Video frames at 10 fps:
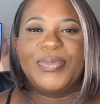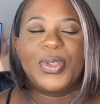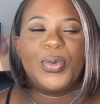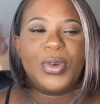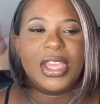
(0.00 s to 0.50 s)

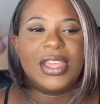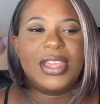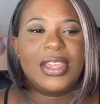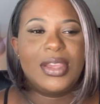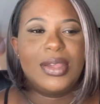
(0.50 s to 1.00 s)

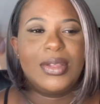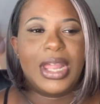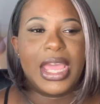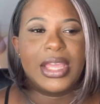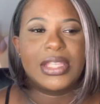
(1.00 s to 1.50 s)
we
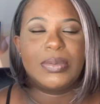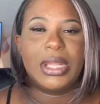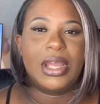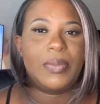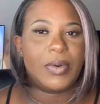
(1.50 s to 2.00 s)
like
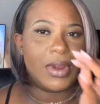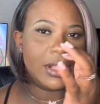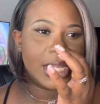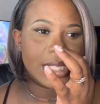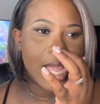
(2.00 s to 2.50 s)
split up around
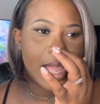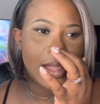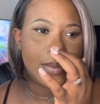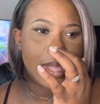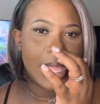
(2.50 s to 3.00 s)
that time,